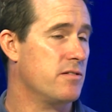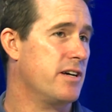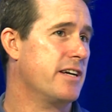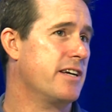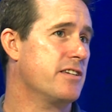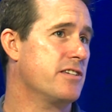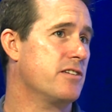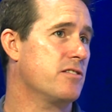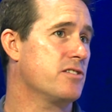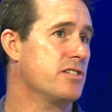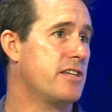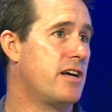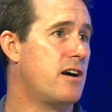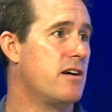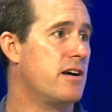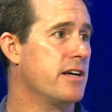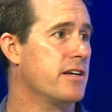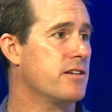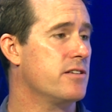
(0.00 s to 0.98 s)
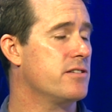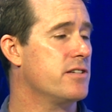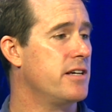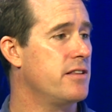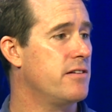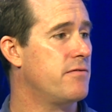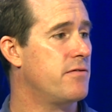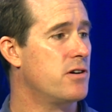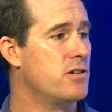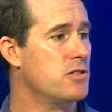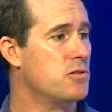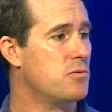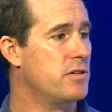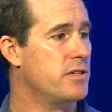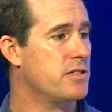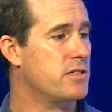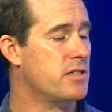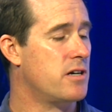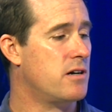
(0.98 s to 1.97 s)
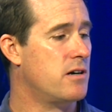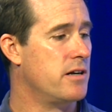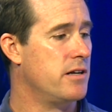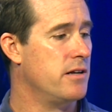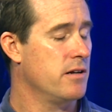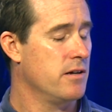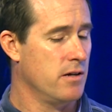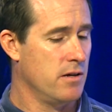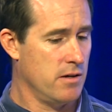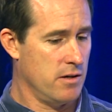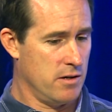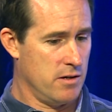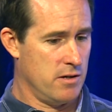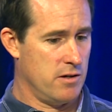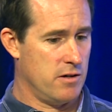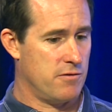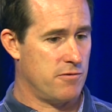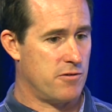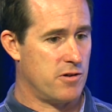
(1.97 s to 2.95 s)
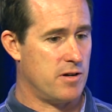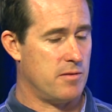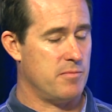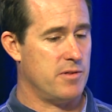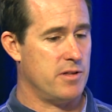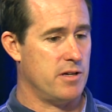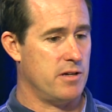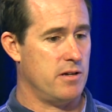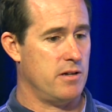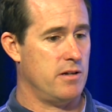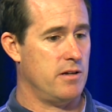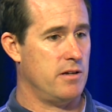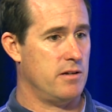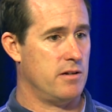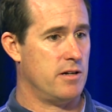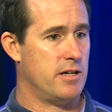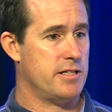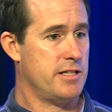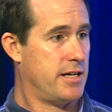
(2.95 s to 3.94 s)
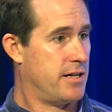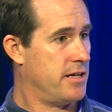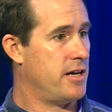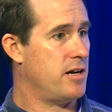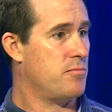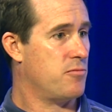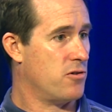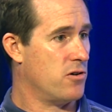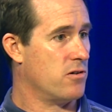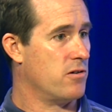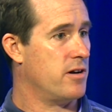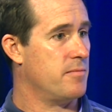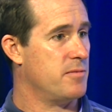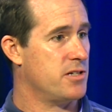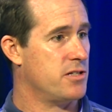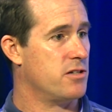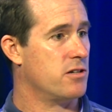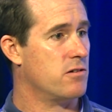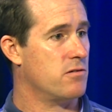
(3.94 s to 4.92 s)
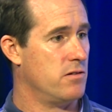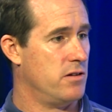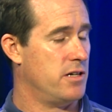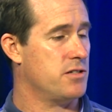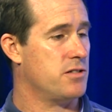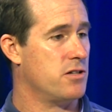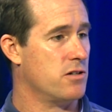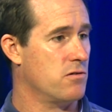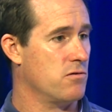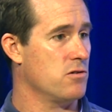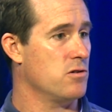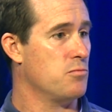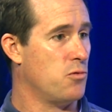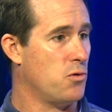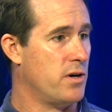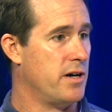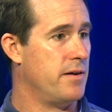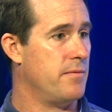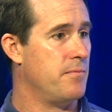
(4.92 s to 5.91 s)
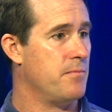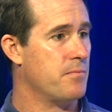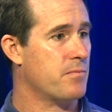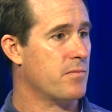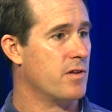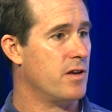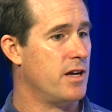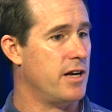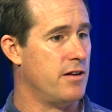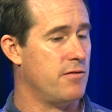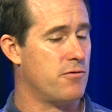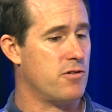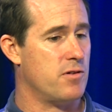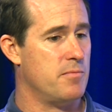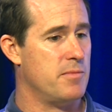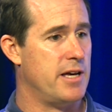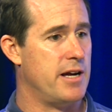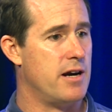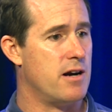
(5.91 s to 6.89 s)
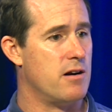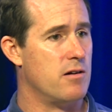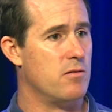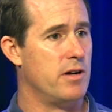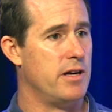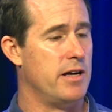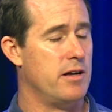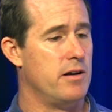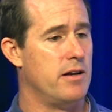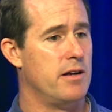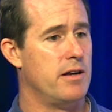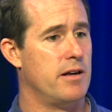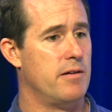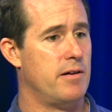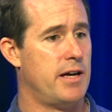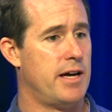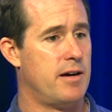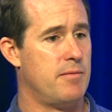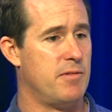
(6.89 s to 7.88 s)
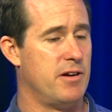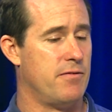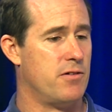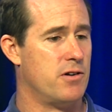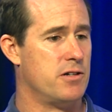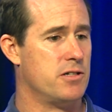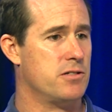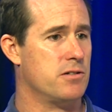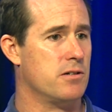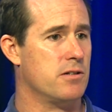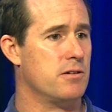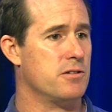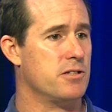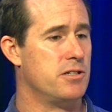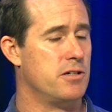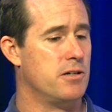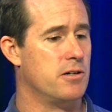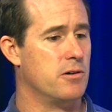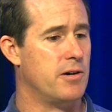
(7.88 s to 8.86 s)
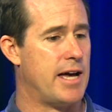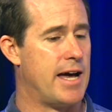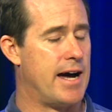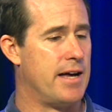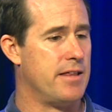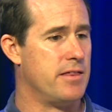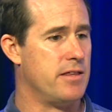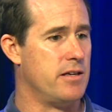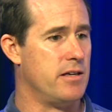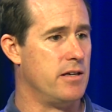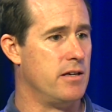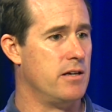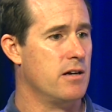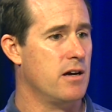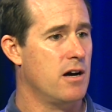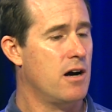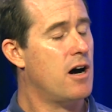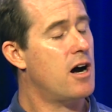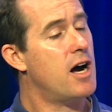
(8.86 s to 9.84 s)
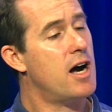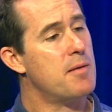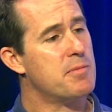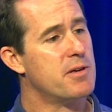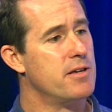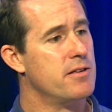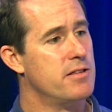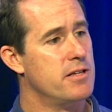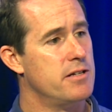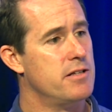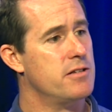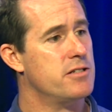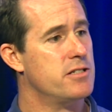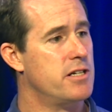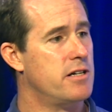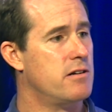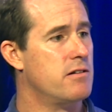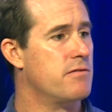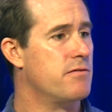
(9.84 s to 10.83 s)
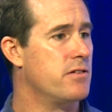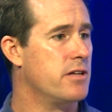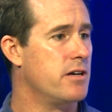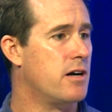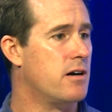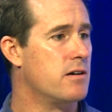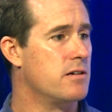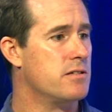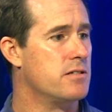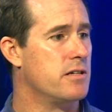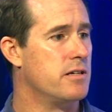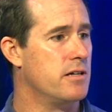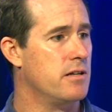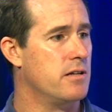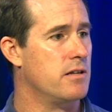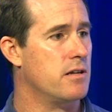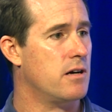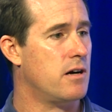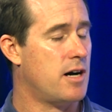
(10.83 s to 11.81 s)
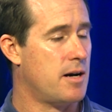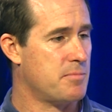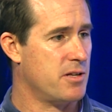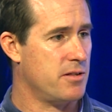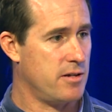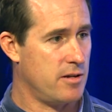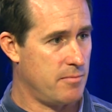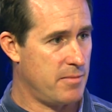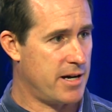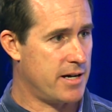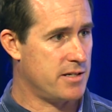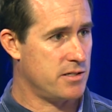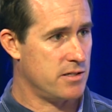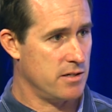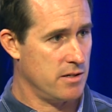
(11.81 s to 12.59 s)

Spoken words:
I guess I'll start. I could say the first one started from the Atelier program is the group one, and from there it had my first solo show at the Hopkinton Center for the Arts in Hopkinton, Mass.